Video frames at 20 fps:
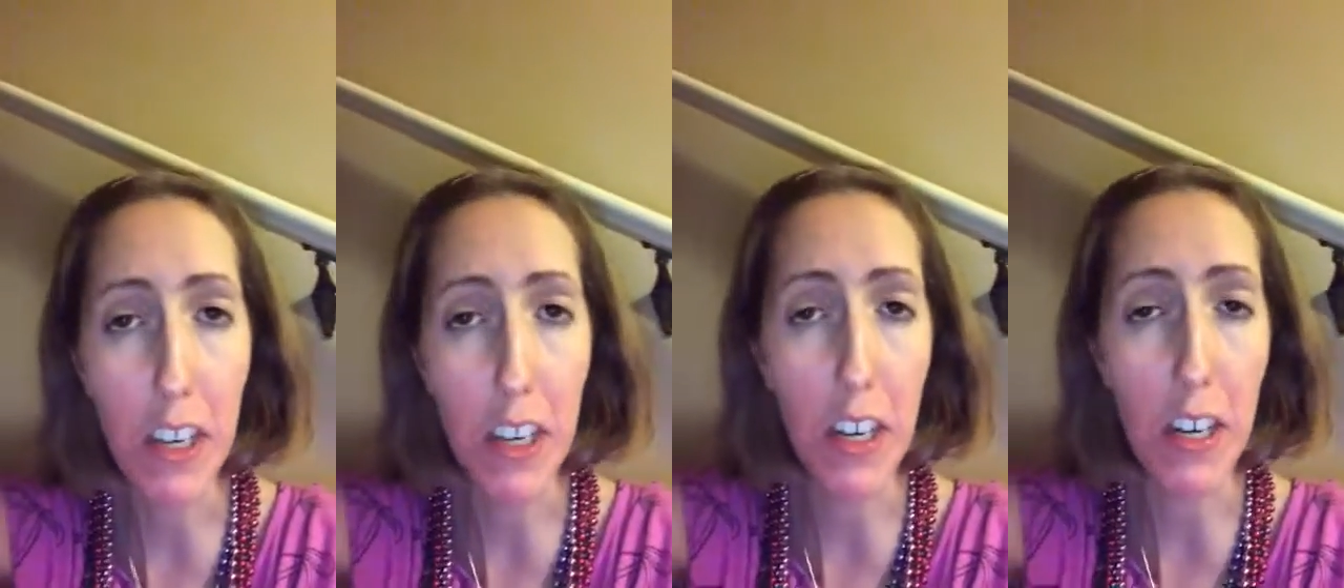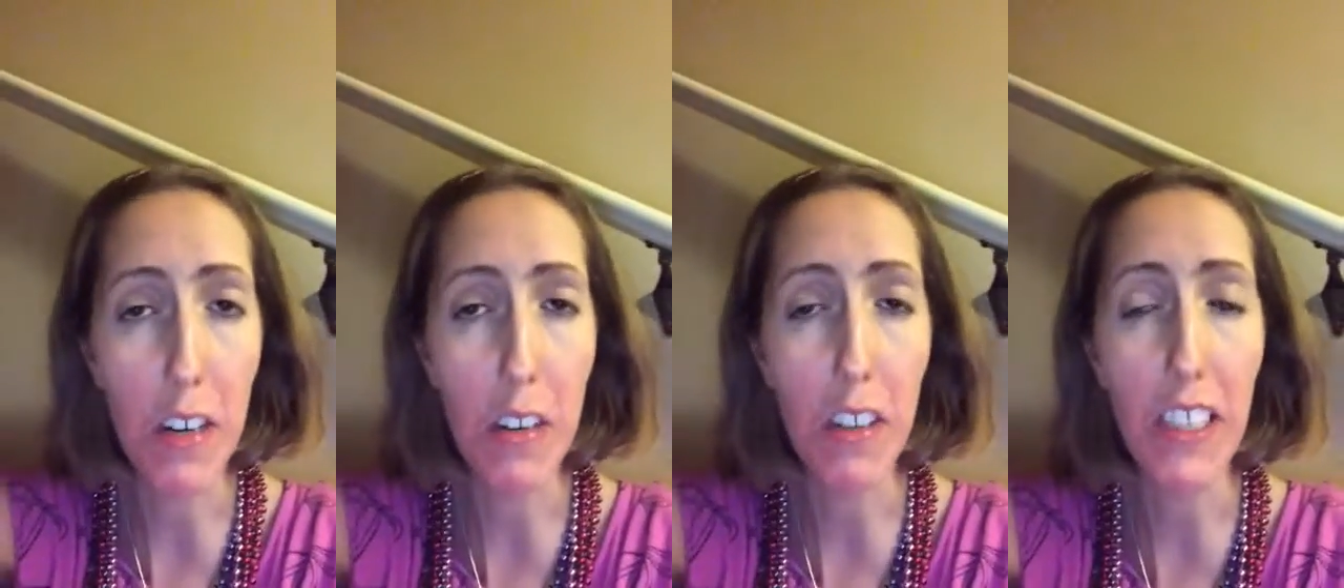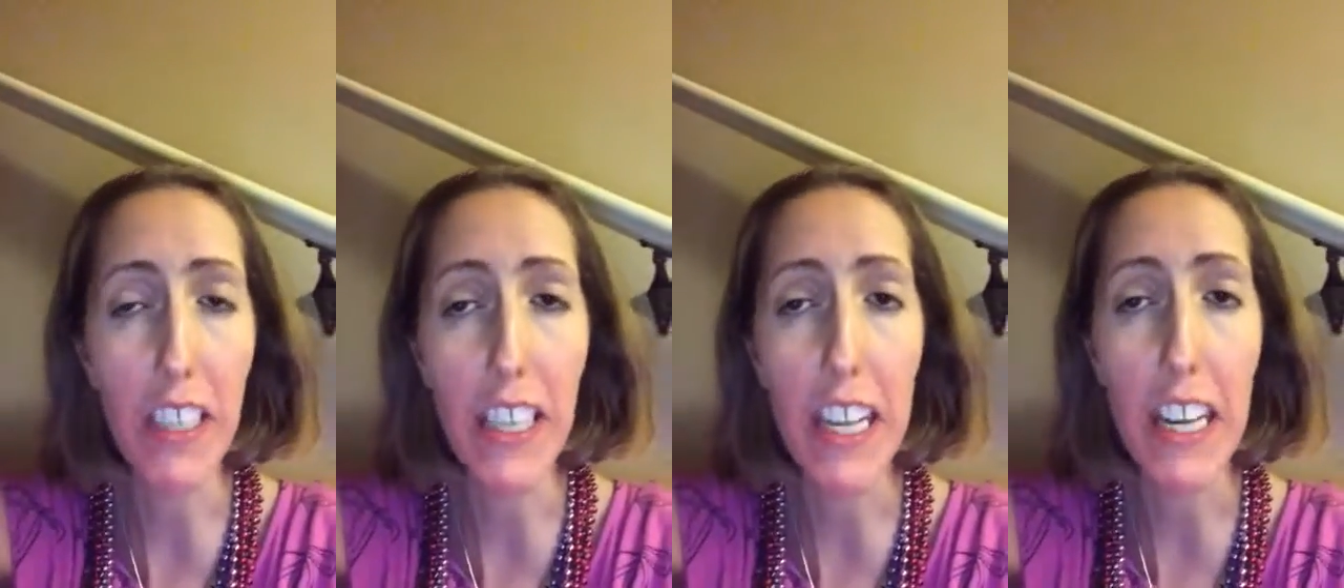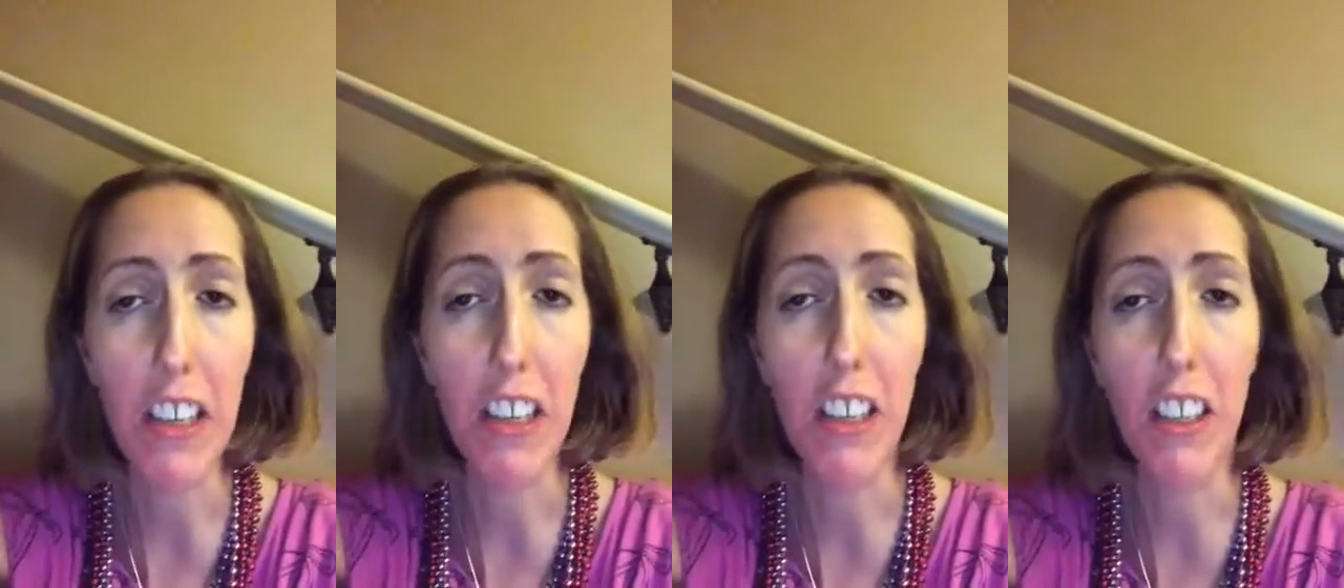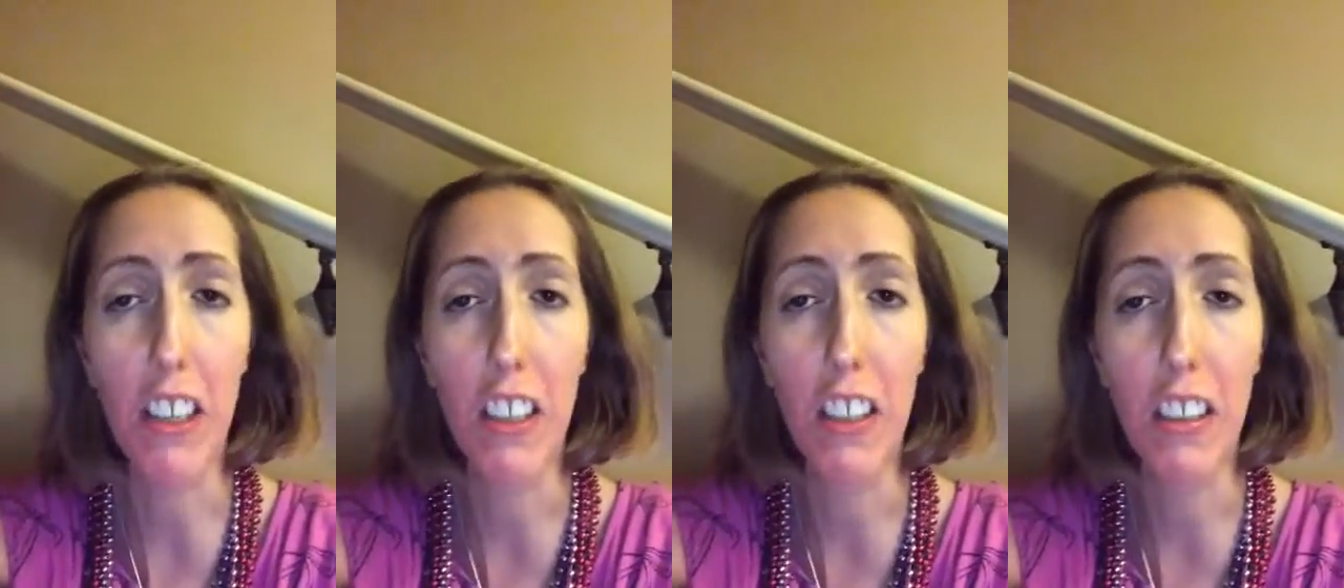to let
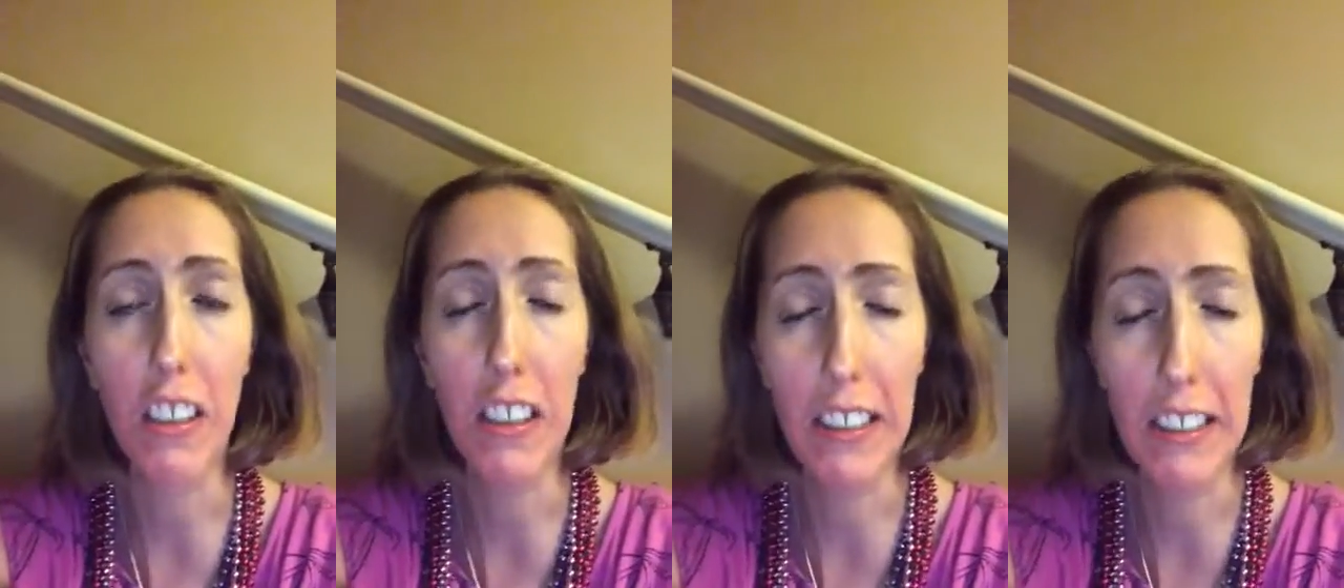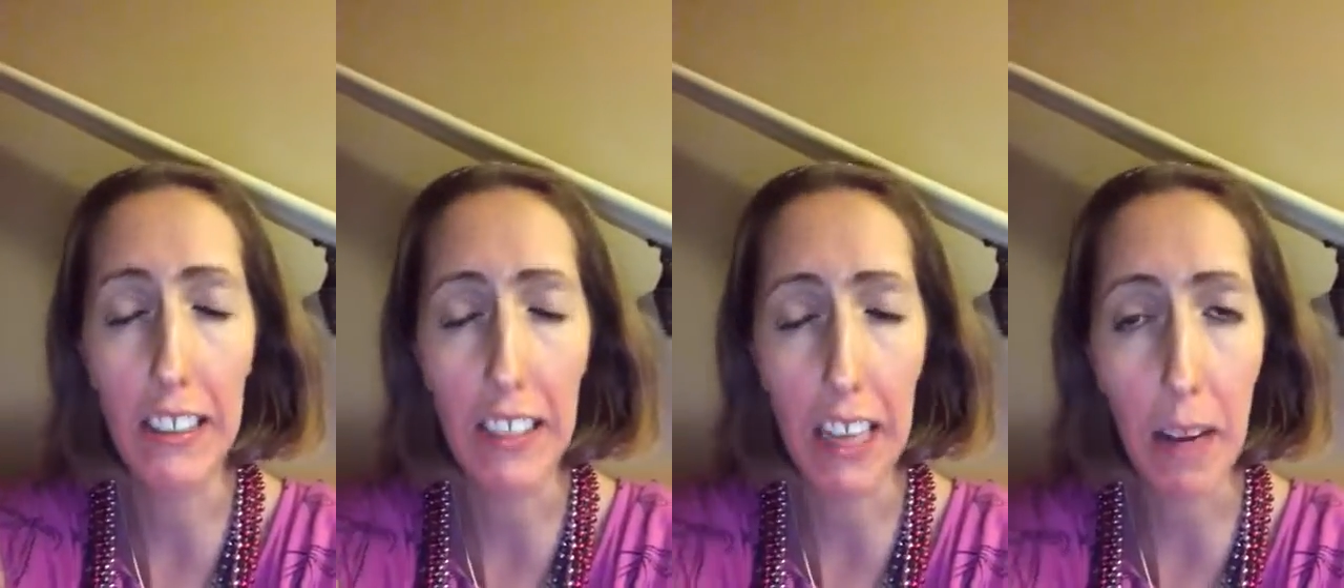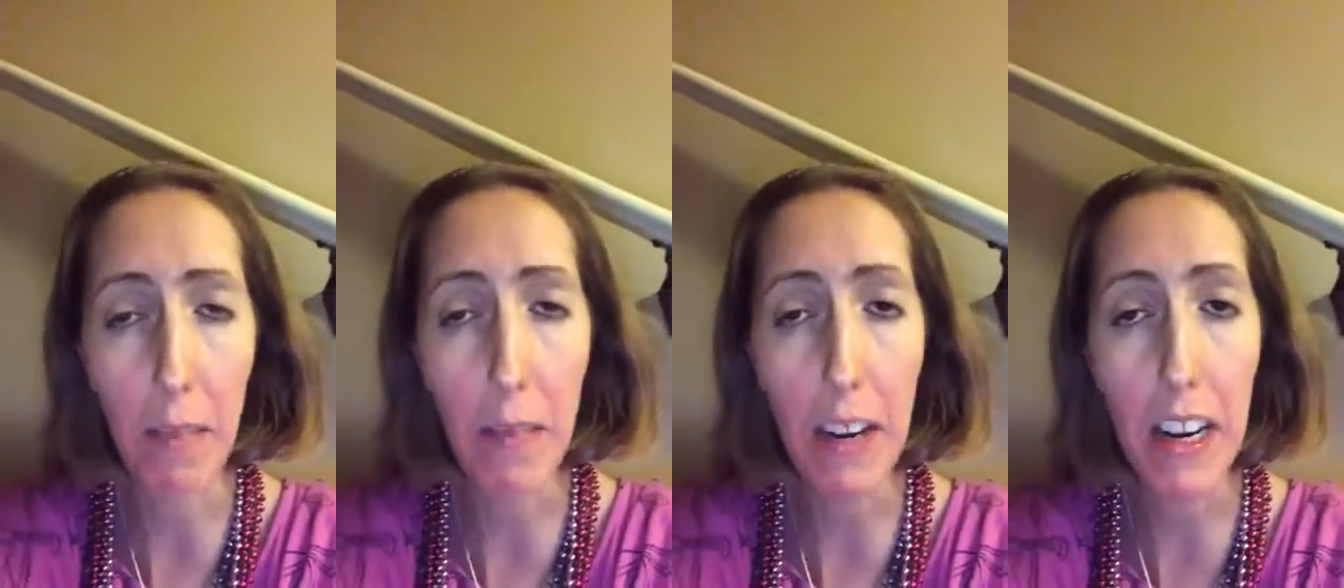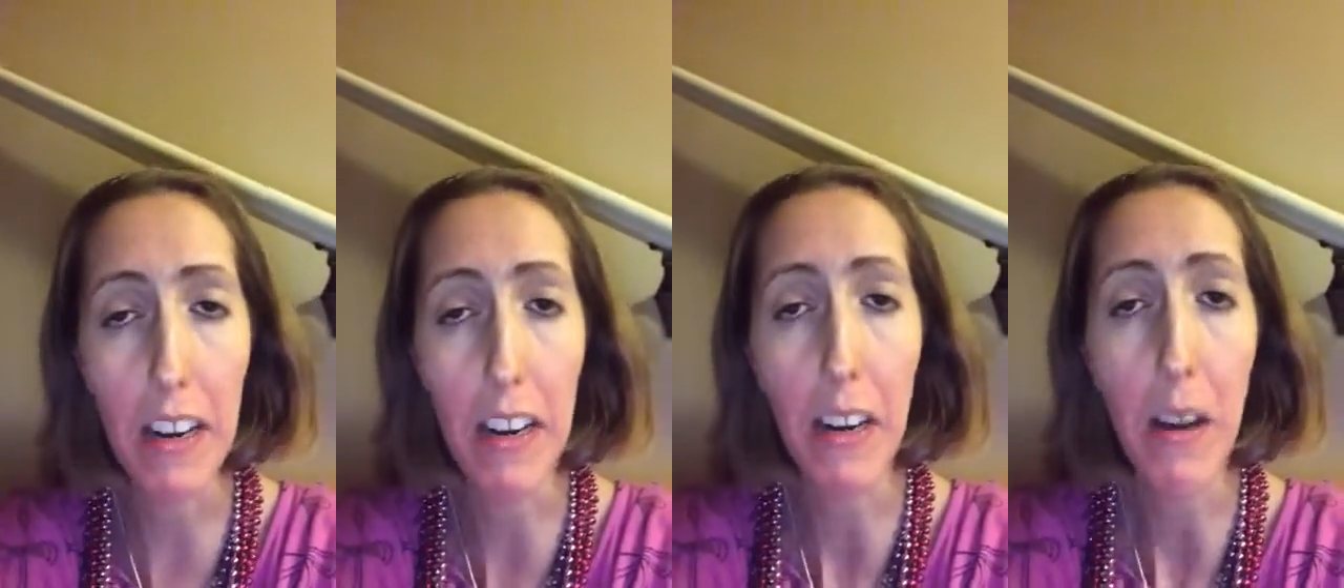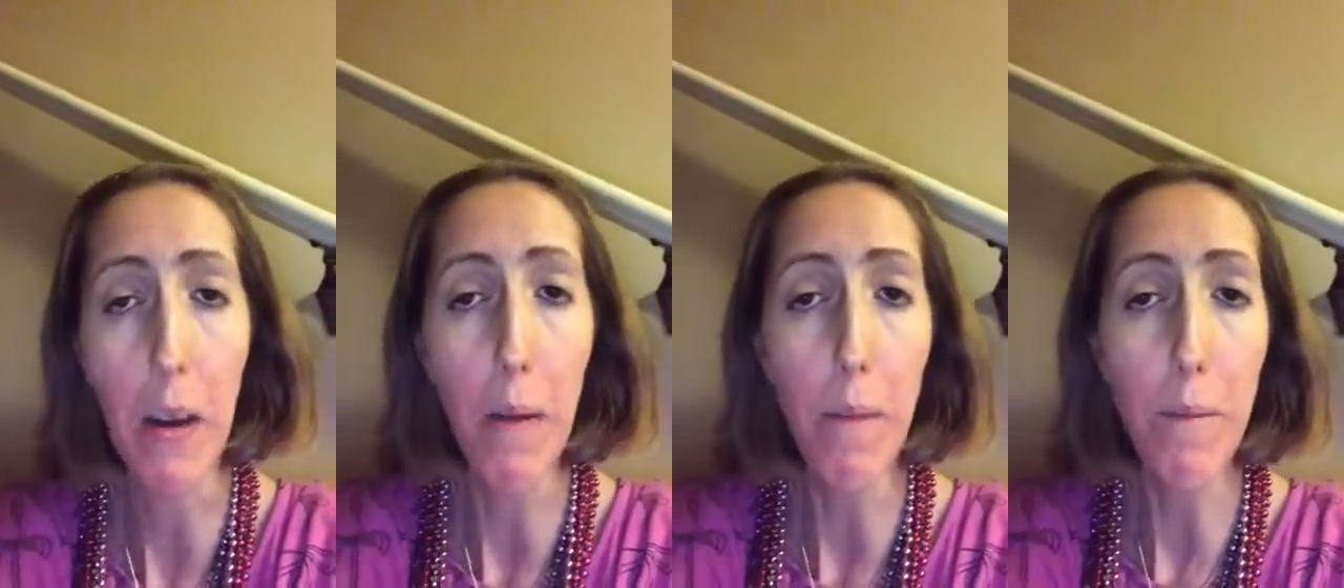her come in,